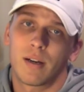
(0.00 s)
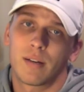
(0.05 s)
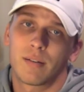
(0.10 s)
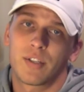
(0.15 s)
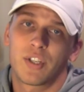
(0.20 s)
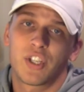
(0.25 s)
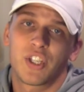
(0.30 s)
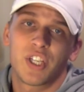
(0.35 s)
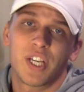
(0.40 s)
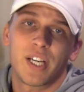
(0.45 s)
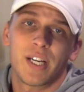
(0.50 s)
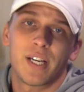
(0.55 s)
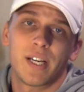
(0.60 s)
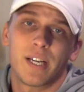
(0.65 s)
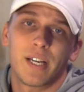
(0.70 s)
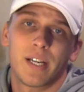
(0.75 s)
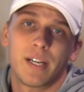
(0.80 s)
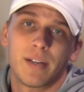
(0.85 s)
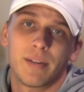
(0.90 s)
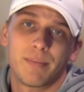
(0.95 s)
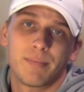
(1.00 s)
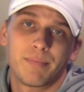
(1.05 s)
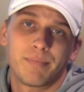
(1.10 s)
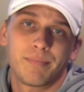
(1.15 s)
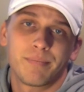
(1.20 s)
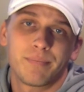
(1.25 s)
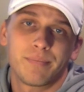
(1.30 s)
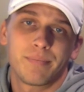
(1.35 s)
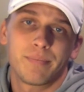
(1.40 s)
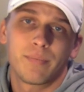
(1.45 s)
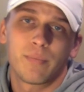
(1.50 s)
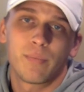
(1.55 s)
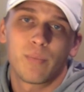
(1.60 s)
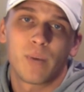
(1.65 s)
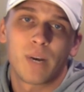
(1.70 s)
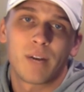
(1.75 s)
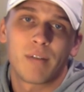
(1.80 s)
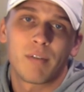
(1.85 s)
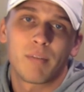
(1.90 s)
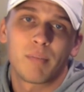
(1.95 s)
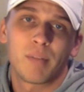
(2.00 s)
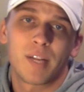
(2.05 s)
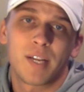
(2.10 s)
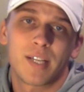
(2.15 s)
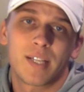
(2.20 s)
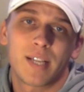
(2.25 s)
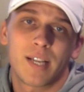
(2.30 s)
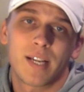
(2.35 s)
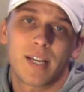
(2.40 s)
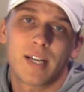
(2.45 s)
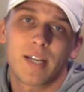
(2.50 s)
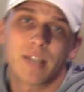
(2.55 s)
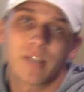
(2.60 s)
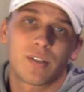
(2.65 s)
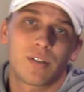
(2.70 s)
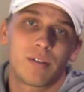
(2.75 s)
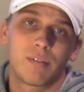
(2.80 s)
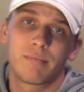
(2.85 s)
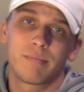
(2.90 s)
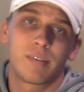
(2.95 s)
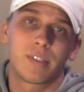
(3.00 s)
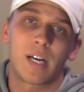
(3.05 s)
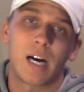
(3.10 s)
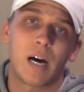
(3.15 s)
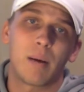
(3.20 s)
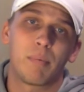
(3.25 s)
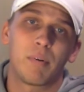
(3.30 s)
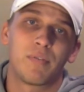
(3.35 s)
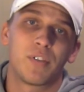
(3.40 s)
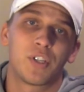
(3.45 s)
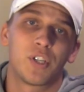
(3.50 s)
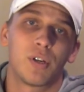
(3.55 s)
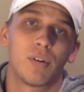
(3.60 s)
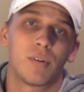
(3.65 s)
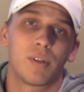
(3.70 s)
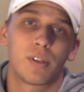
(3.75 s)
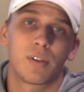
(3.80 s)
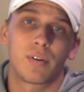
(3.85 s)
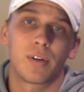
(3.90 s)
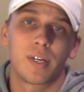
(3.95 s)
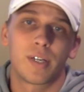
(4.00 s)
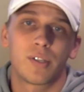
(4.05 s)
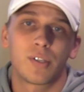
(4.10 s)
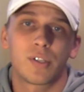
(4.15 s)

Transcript: sitting in whatever place that is, top of the 2 and 3s.